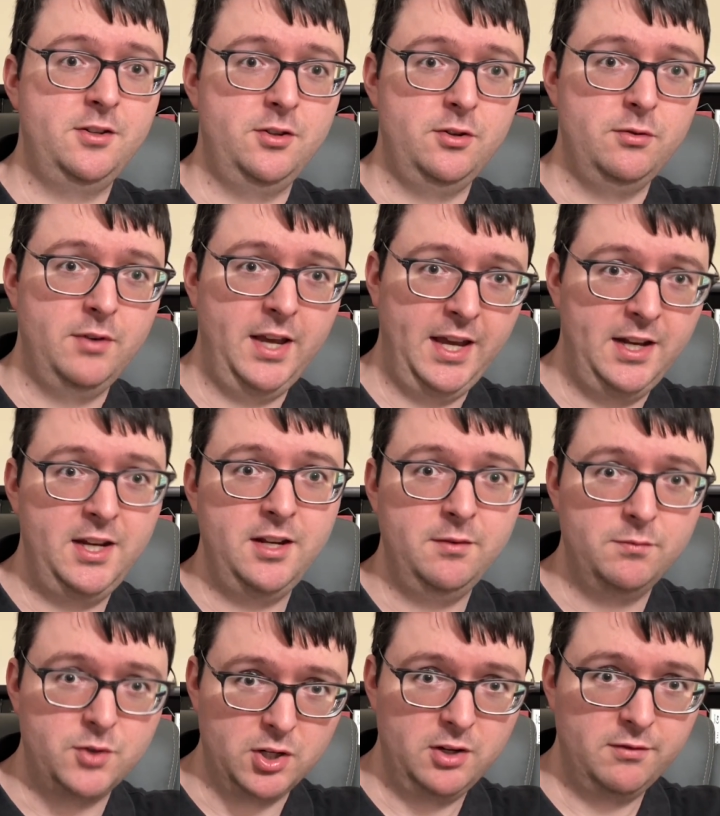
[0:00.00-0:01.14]
to any
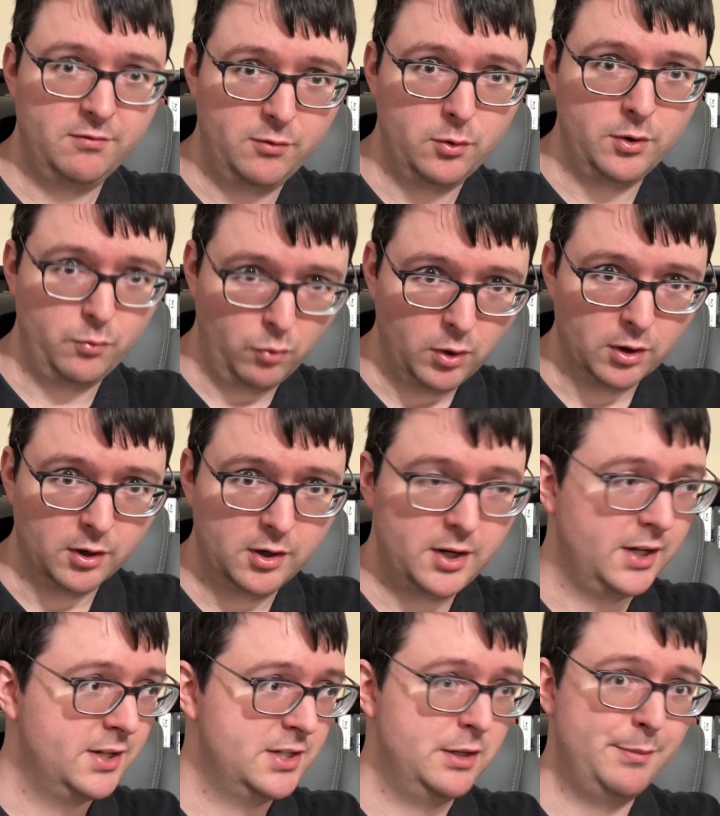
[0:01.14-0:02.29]
John Ford work. It
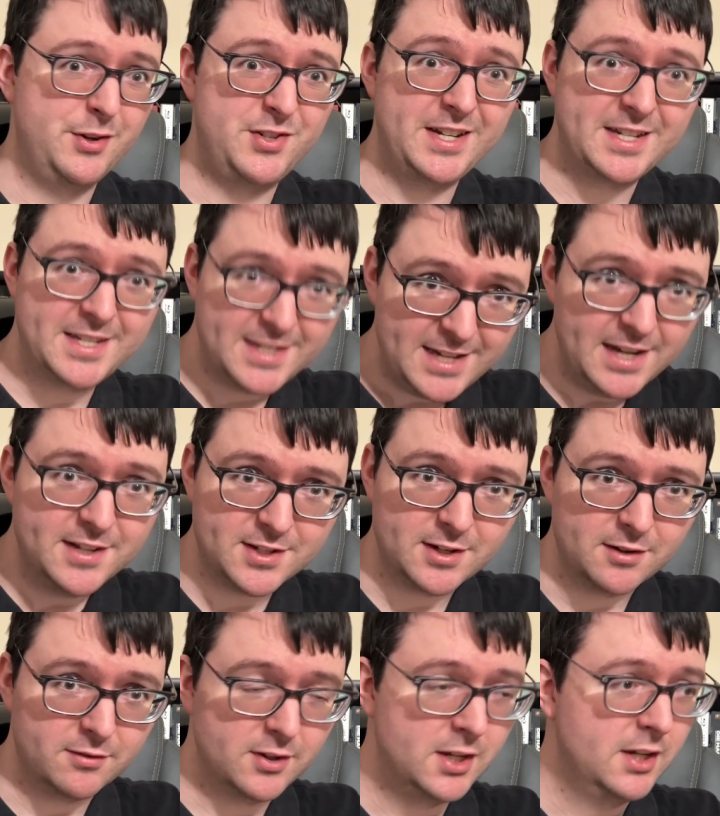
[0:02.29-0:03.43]
is the most
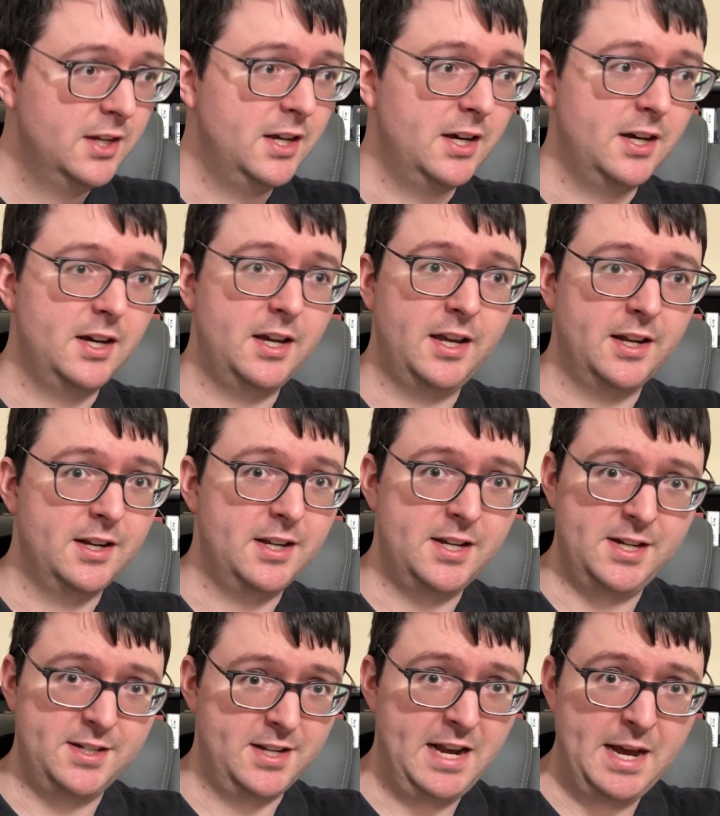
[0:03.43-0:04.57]
extensive, and it
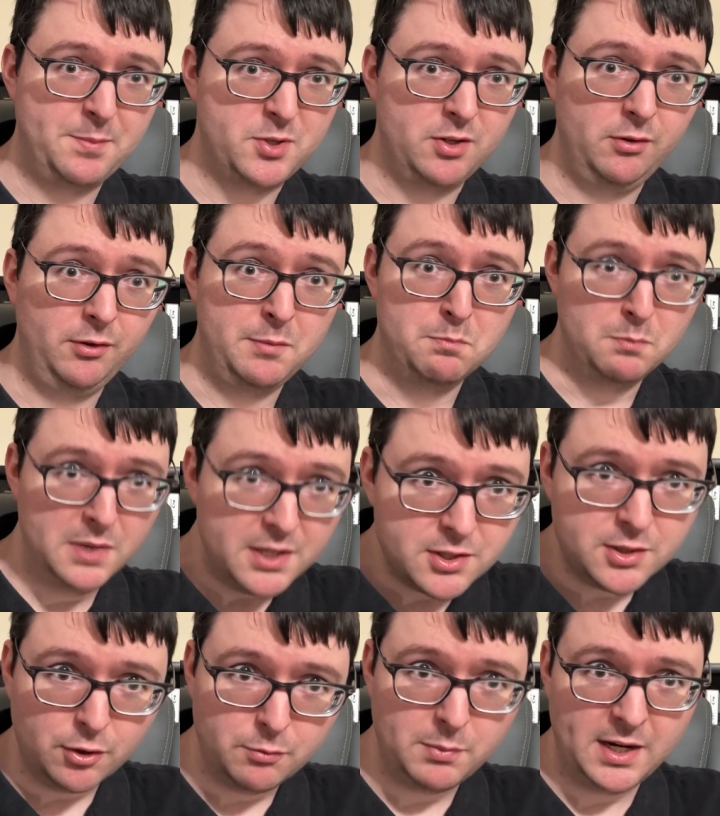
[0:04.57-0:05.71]
is an absolutely
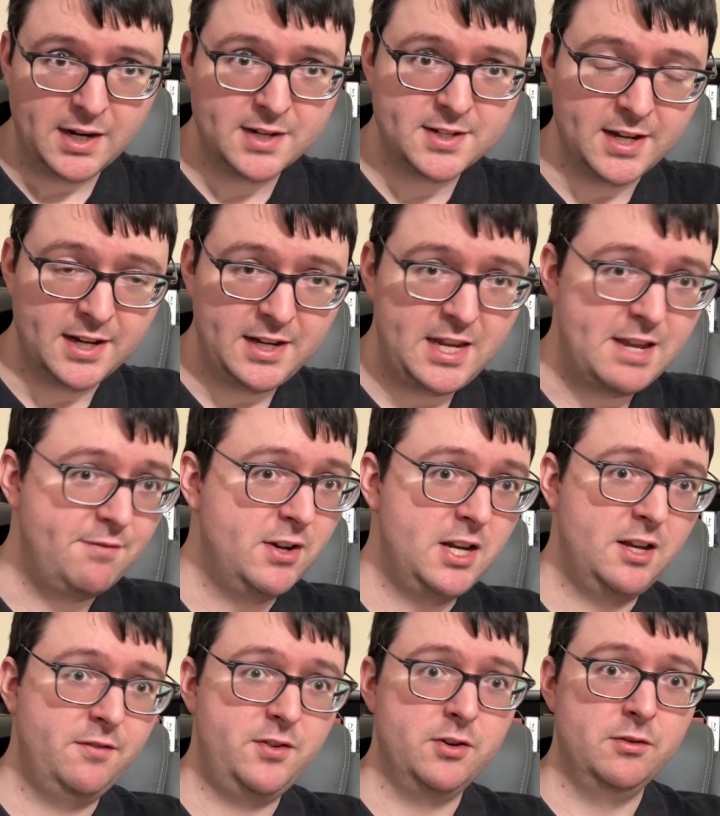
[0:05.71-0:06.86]
must-own box set, even
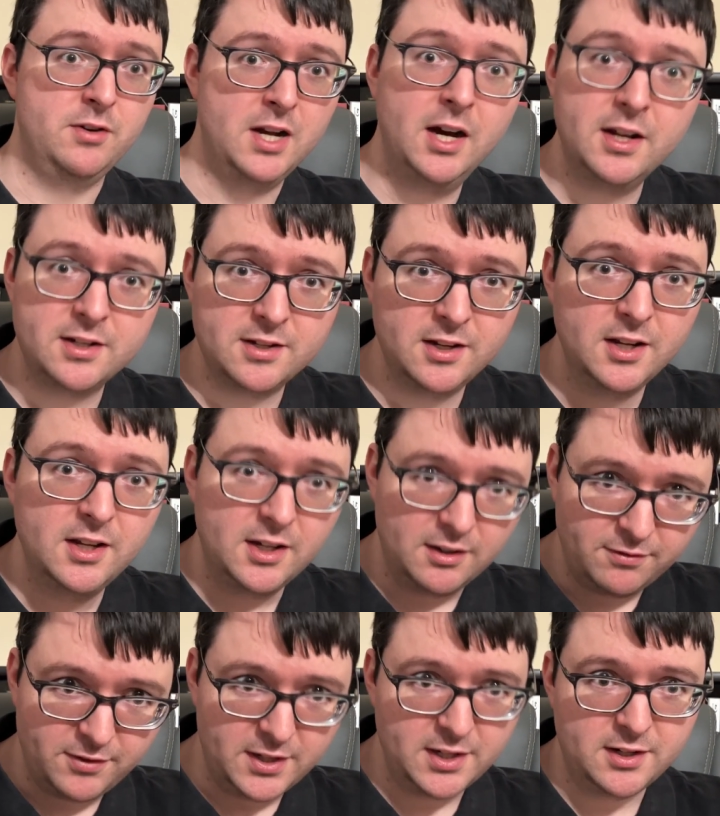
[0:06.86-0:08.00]
if you're not a
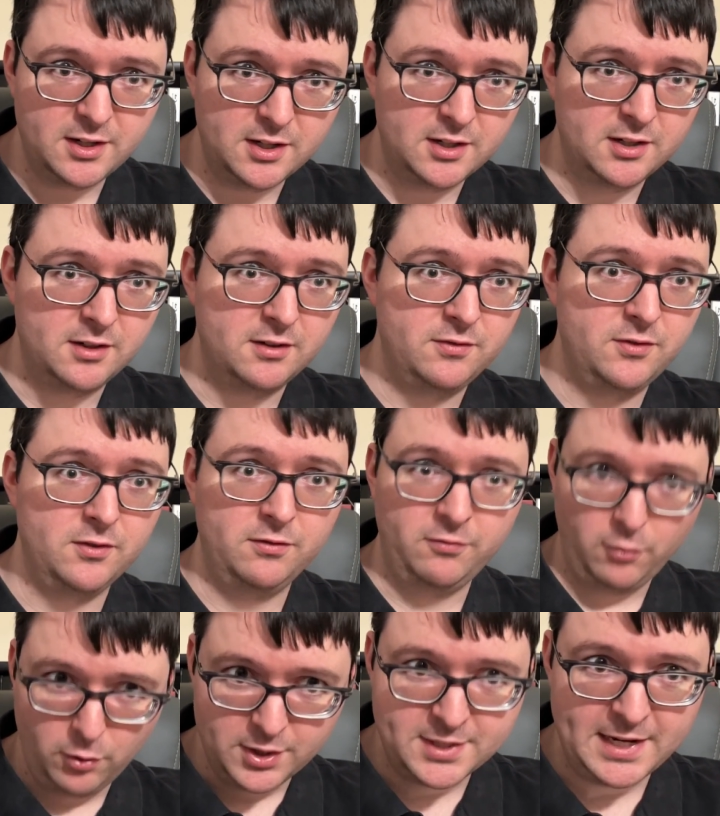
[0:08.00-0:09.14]
fan of
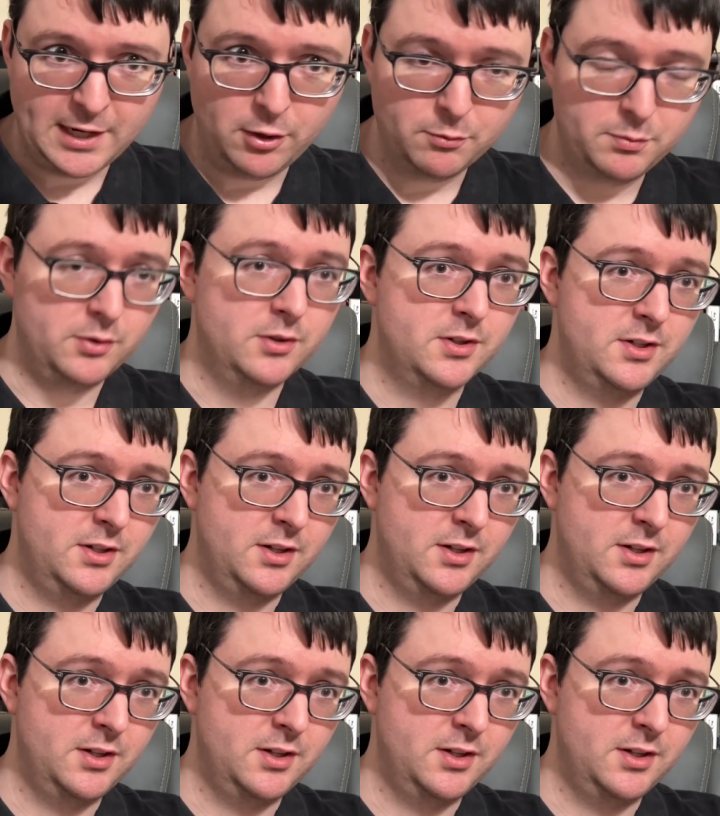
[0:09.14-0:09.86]
Ford's output.